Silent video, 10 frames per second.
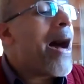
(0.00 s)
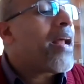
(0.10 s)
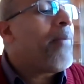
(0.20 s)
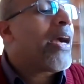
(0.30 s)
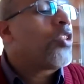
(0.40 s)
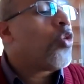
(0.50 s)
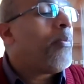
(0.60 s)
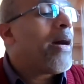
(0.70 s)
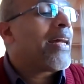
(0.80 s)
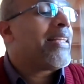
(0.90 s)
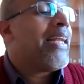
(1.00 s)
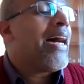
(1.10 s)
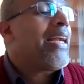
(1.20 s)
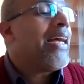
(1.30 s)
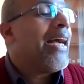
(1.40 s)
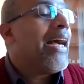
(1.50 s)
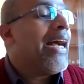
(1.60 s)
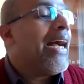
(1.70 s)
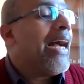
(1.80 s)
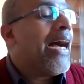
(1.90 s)
Paramakal Tomakatana
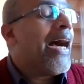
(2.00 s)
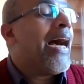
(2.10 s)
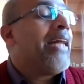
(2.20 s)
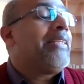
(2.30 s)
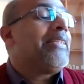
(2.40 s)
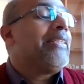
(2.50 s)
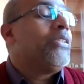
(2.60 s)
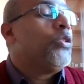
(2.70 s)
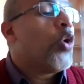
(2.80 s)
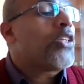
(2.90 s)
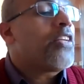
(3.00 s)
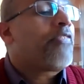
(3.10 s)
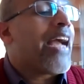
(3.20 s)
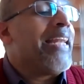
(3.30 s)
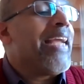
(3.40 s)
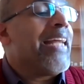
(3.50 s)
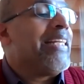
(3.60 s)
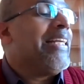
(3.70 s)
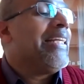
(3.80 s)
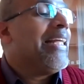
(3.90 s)
and Joseph
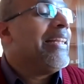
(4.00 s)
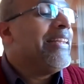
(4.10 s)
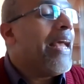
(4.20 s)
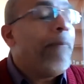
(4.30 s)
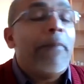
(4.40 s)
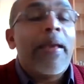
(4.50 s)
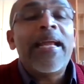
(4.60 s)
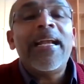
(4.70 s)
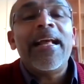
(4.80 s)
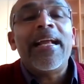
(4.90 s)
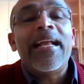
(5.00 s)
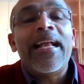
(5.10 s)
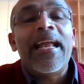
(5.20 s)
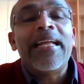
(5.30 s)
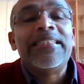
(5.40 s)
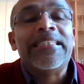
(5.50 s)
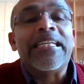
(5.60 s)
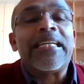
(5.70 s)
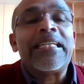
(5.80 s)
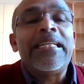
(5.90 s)
Cariati, they made a
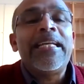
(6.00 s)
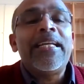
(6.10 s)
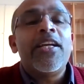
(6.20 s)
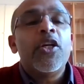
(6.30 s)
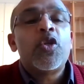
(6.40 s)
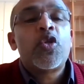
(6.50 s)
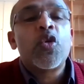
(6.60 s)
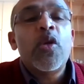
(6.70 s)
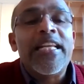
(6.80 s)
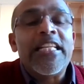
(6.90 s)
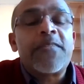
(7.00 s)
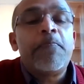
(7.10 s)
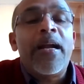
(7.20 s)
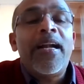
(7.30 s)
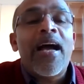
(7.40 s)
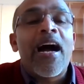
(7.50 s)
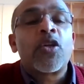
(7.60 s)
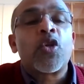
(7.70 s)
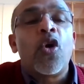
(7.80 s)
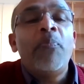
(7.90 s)
journey to Lisbon
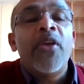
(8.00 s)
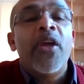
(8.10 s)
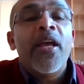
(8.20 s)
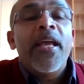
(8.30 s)
and Rome